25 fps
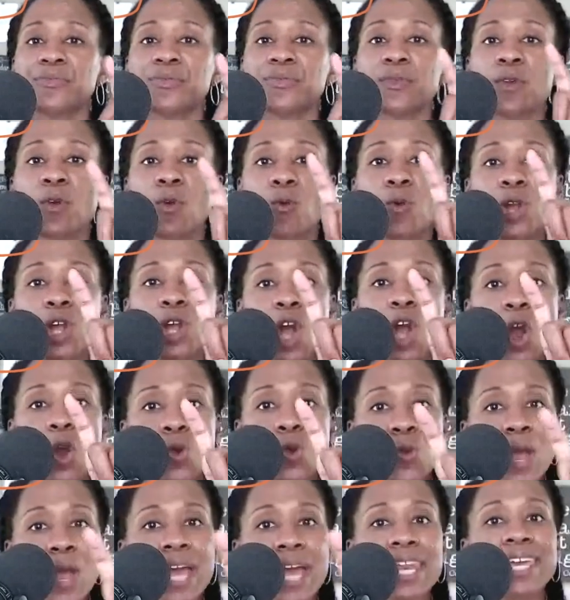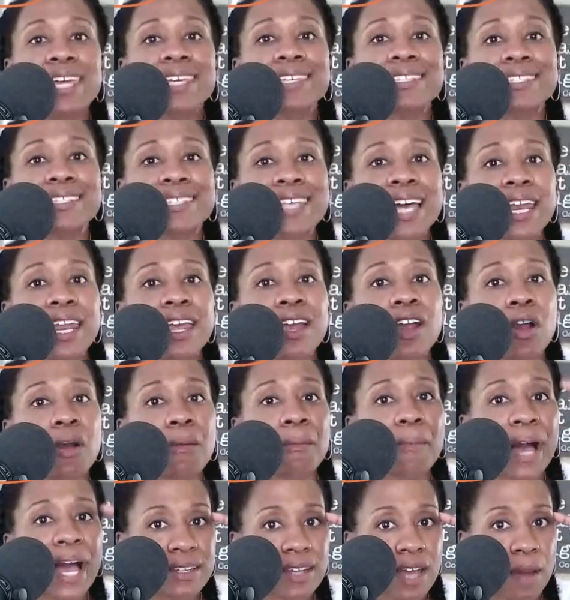we're already setting our
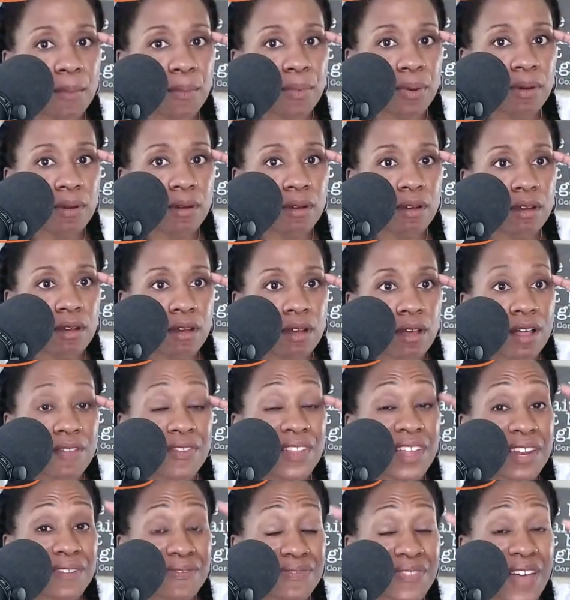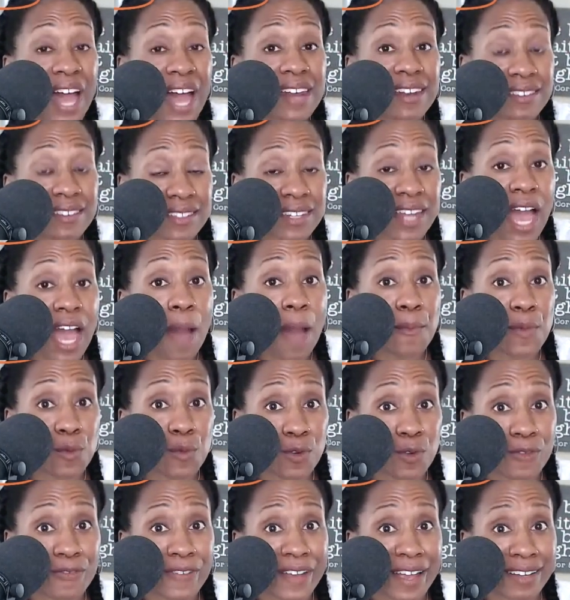mind up that if that doesn't happen we're
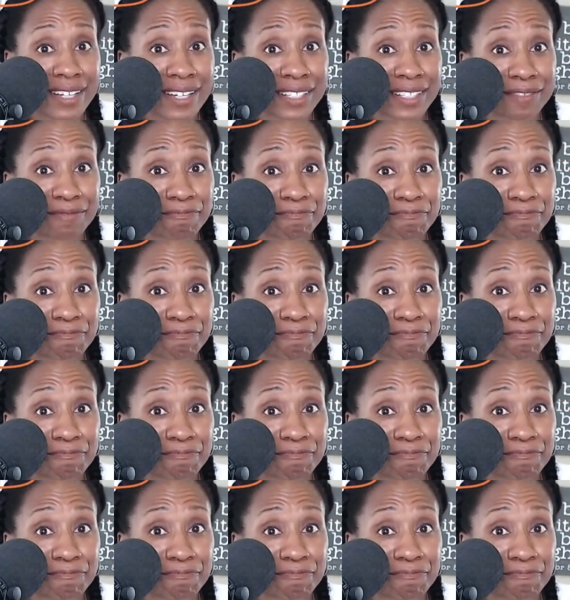failing